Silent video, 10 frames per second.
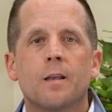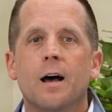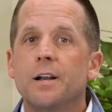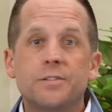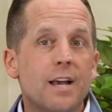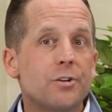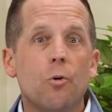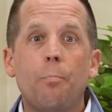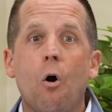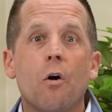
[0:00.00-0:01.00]
An
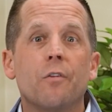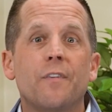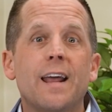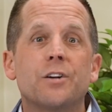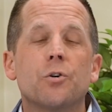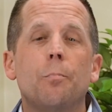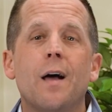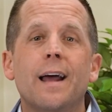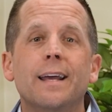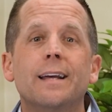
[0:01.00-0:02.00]
essential part of financial
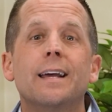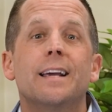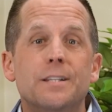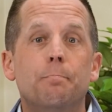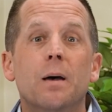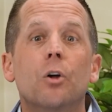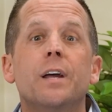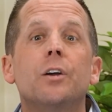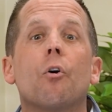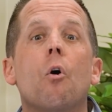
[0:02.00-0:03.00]
planning is
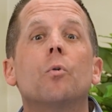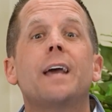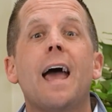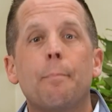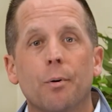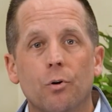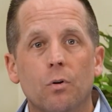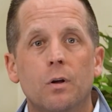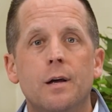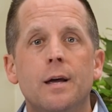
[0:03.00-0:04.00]
building your own capital,
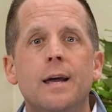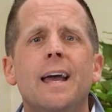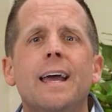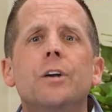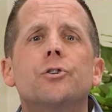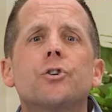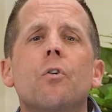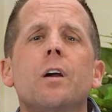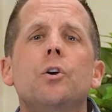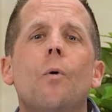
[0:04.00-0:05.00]

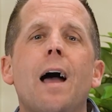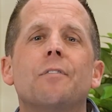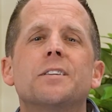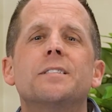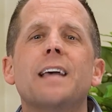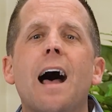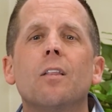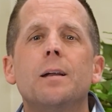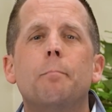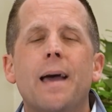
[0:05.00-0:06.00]
ensuring you have a solid